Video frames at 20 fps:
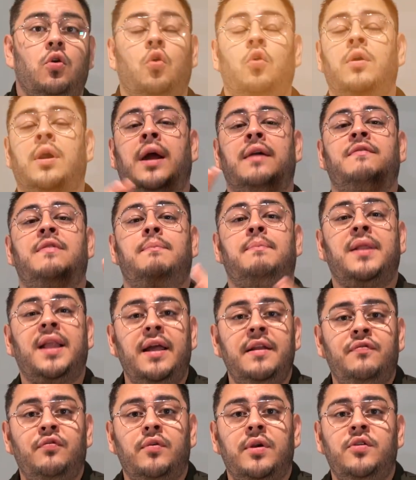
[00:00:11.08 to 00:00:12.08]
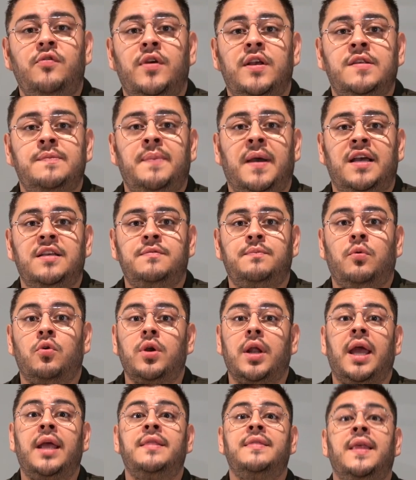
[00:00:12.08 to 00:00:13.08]
or I've applied for a US
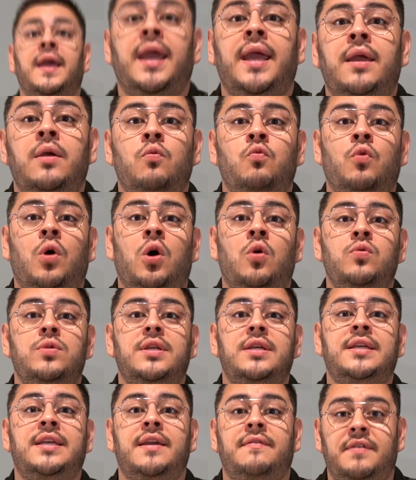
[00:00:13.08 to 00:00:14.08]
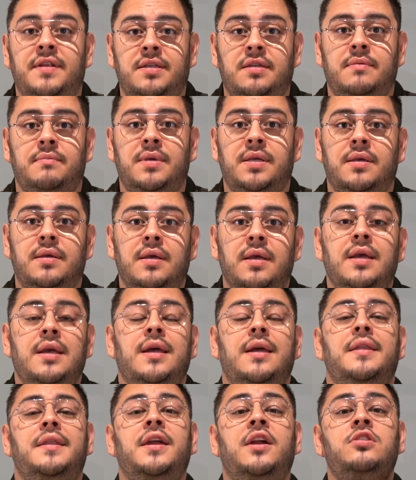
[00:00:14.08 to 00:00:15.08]
passport and they won't give it to me.
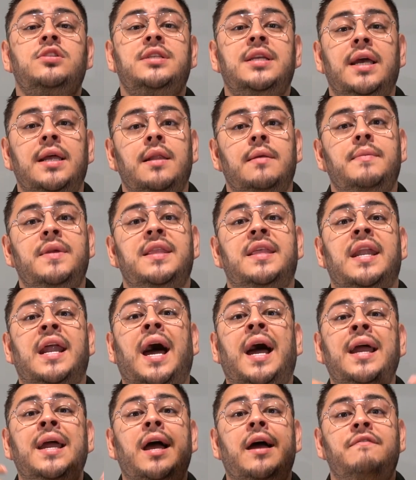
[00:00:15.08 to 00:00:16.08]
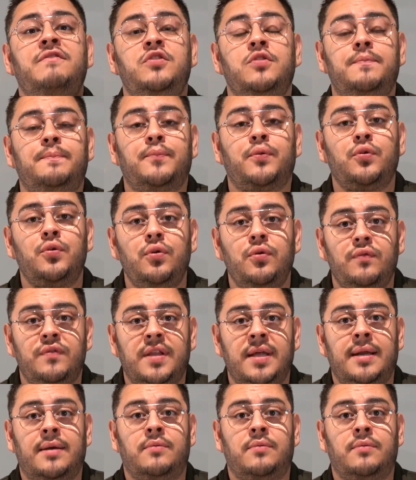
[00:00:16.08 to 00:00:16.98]
They're telling me that I have to prove that